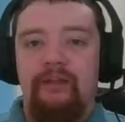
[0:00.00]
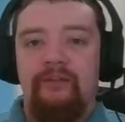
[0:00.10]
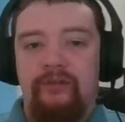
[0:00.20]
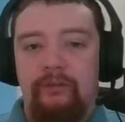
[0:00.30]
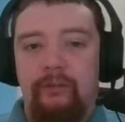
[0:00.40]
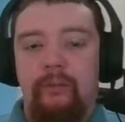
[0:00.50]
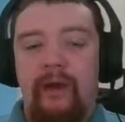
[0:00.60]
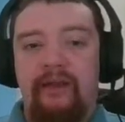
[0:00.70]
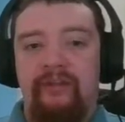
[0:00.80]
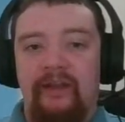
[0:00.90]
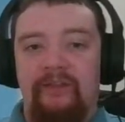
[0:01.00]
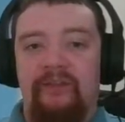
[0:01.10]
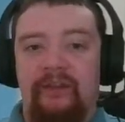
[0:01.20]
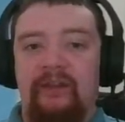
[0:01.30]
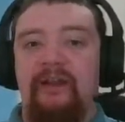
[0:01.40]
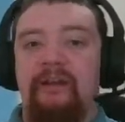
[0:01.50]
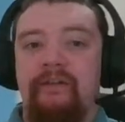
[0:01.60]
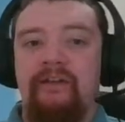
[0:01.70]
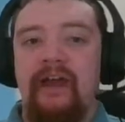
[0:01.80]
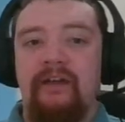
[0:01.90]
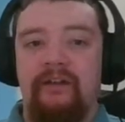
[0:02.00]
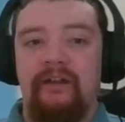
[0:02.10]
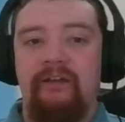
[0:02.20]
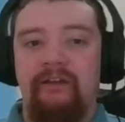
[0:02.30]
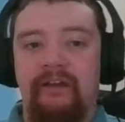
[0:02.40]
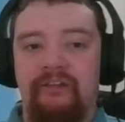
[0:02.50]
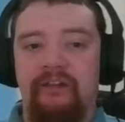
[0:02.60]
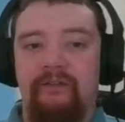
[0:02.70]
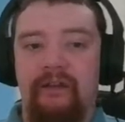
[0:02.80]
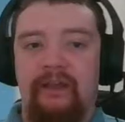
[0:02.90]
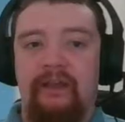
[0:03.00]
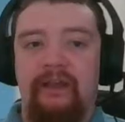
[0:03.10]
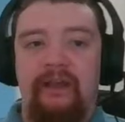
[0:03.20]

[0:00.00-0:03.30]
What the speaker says: So white has the clear attack, the clear initiative here,